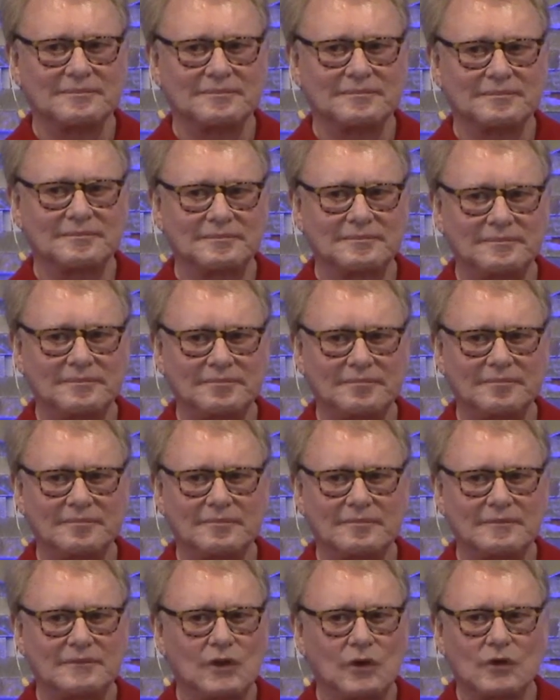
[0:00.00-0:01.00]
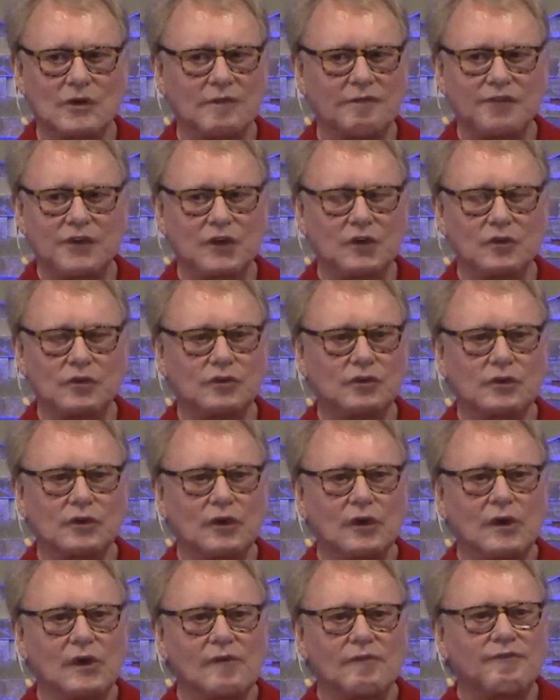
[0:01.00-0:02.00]
Don't confuse
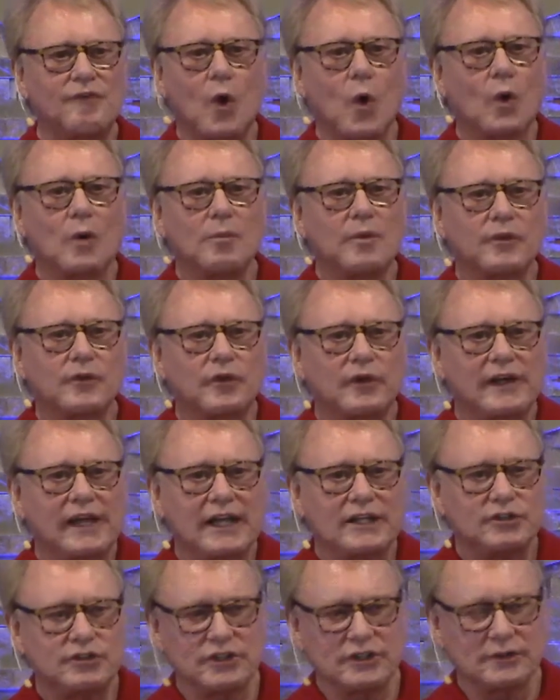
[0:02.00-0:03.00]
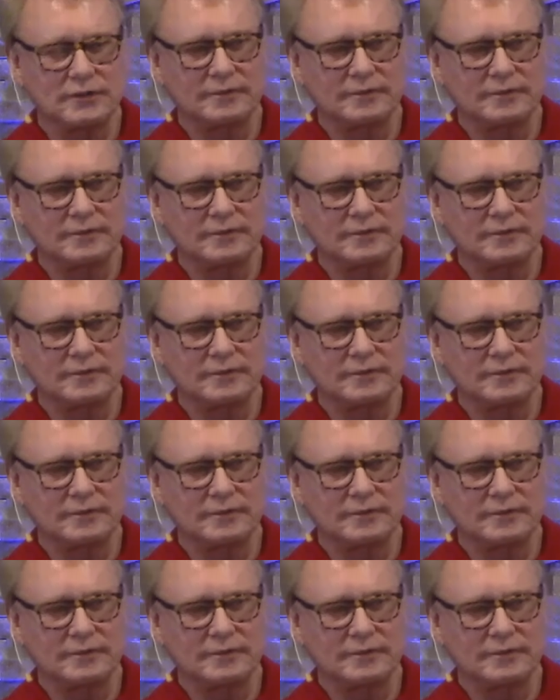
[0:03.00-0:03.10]
form with creation.